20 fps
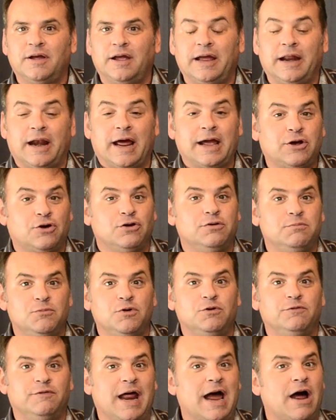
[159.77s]
And I couldn't
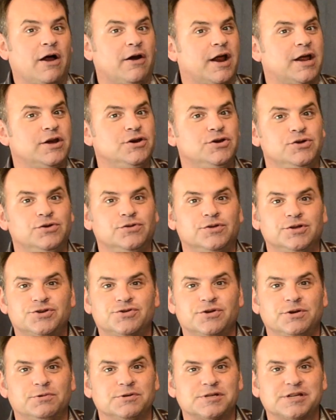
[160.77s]
move it out, and I knew the
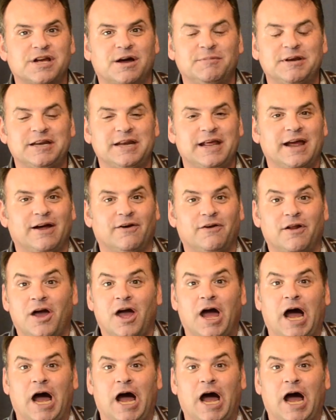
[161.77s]
tree was coming down.